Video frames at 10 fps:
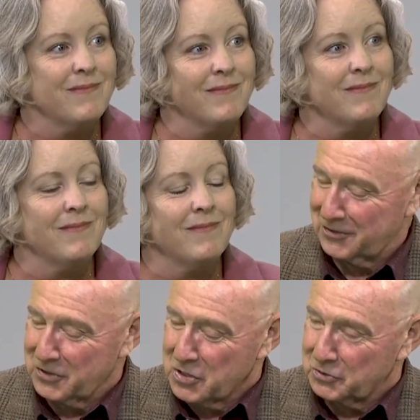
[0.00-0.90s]
And
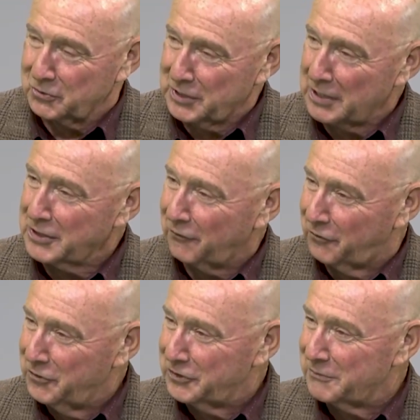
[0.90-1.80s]
so it sounds like
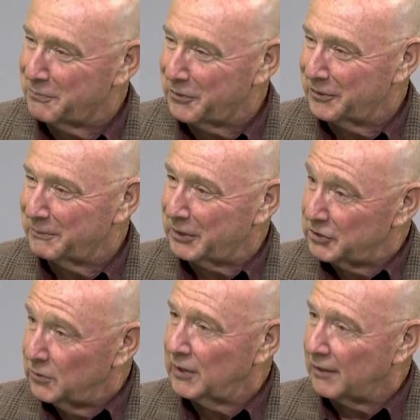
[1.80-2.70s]
food is important
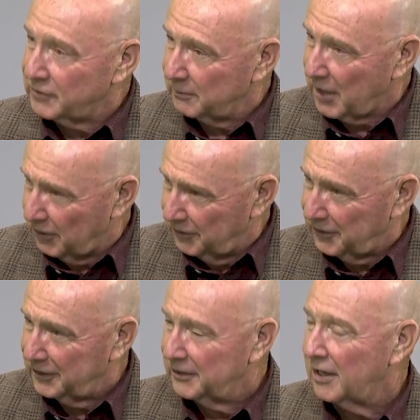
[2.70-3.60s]
because you have some
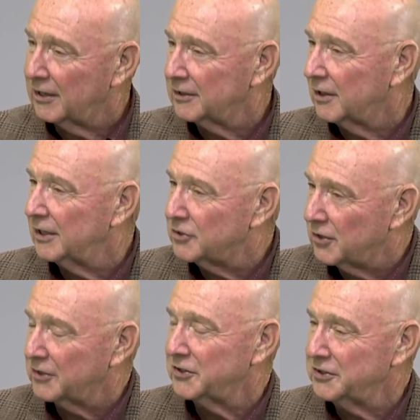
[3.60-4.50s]
culinary
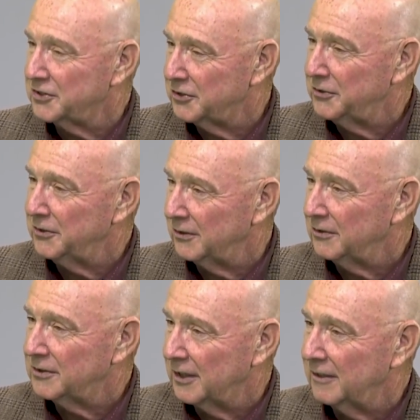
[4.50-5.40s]
instructions too,
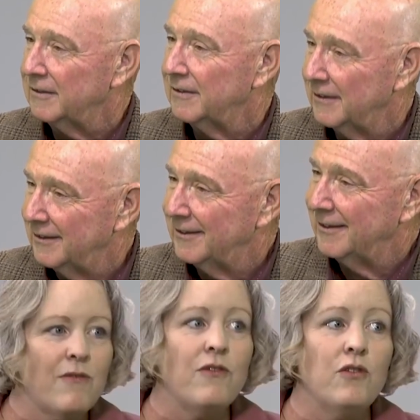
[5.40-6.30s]
you said?
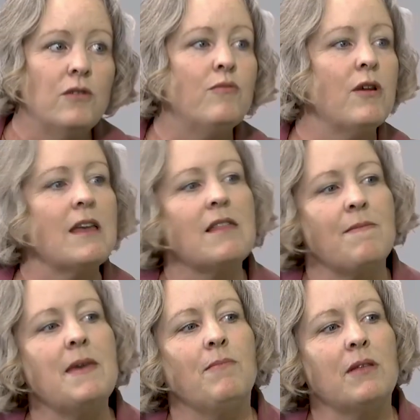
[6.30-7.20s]
Yes, food
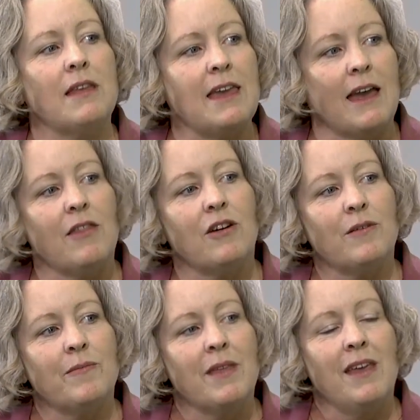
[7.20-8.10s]
brings people together.